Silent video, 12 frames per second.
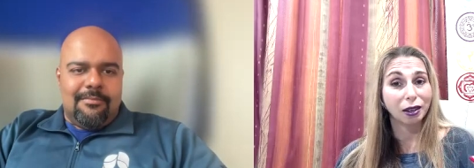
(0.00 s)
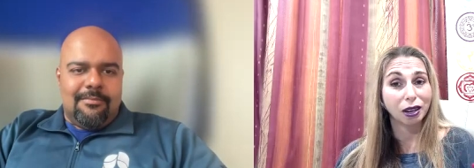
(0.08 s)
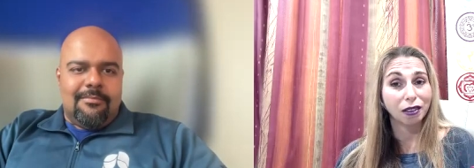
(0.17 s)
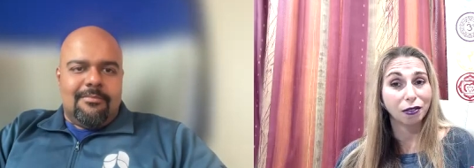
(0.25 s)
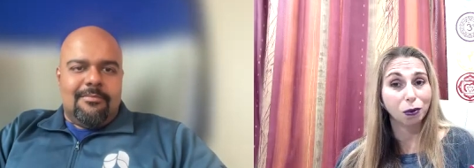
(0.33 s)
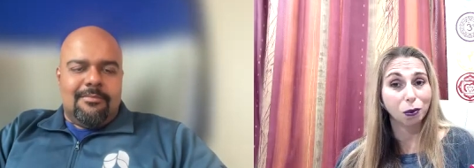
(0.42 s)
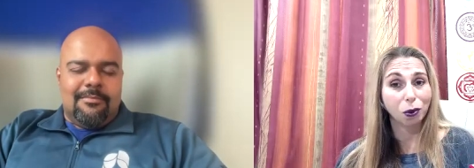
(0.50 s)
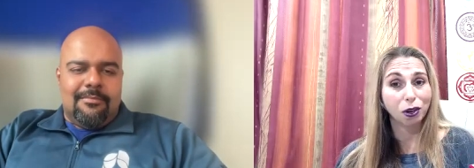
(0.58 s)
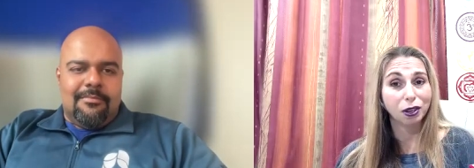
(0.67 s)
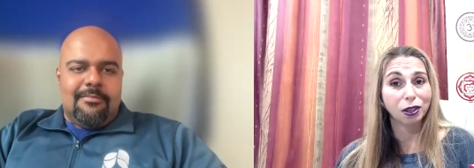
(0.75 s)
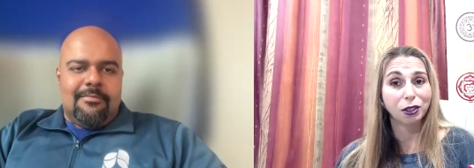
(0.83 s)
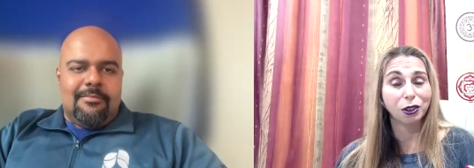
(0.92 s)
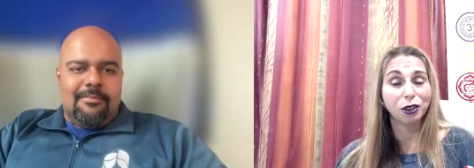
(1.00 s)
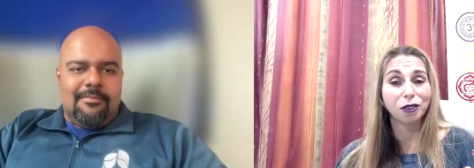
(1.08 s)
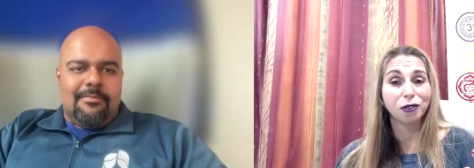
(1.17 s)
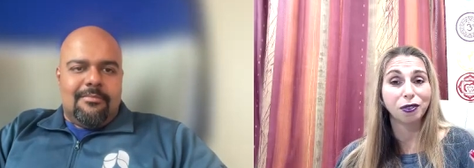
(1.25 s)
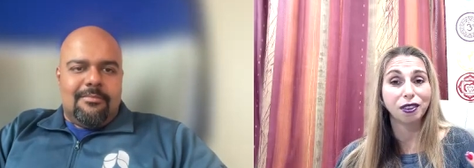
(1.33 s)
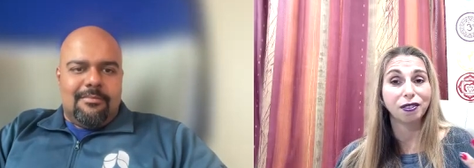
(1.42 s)
Speaker 1: without enough of water, you're going to
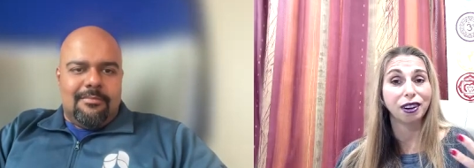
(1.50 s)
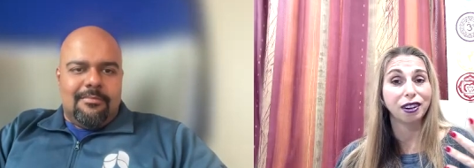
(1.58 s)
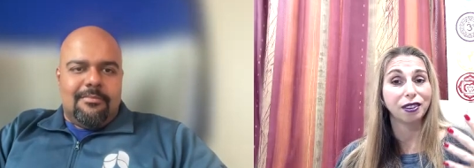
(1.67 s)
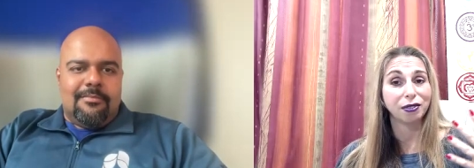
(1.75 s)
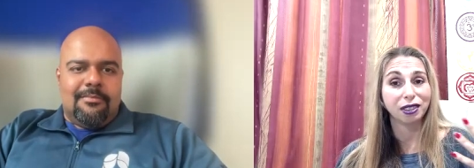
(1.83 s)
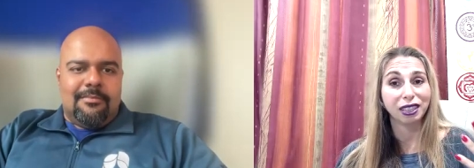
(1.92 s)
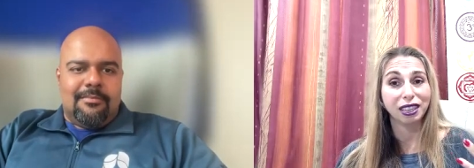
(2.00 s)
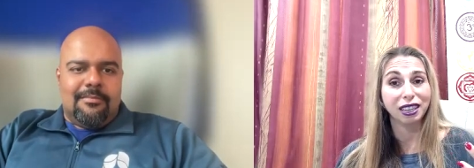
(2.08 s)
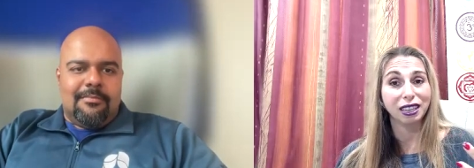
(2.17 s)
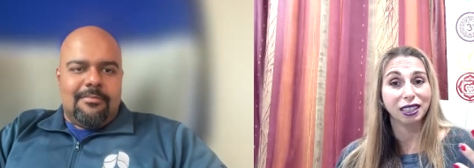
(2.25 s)
feel very fatigued.